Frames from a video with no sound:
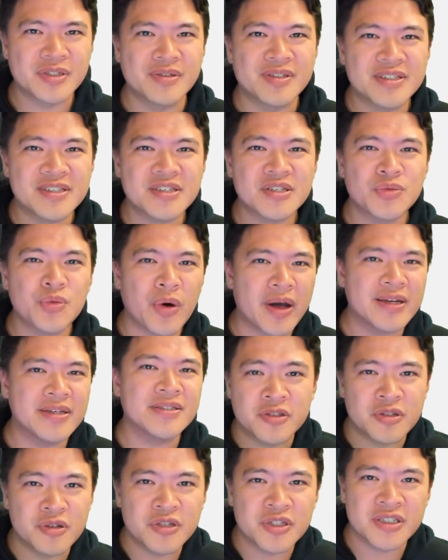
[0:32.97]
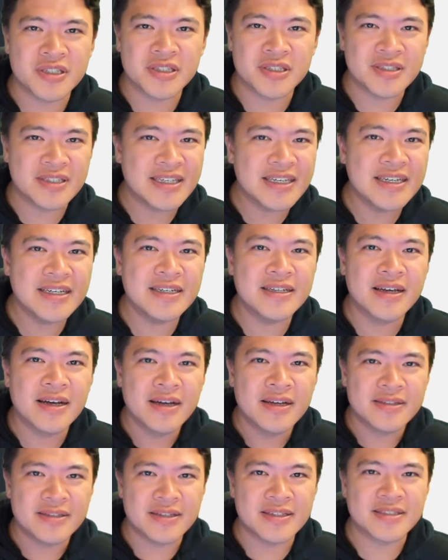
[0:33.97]
So this is why institutions need
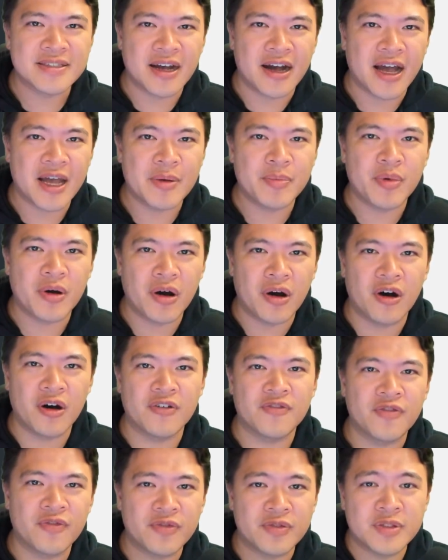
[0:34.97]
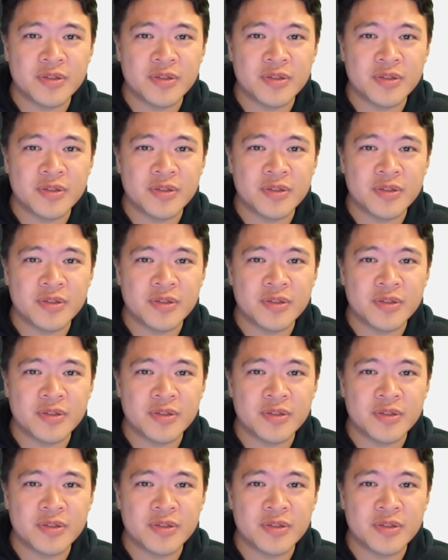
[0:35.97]
this type of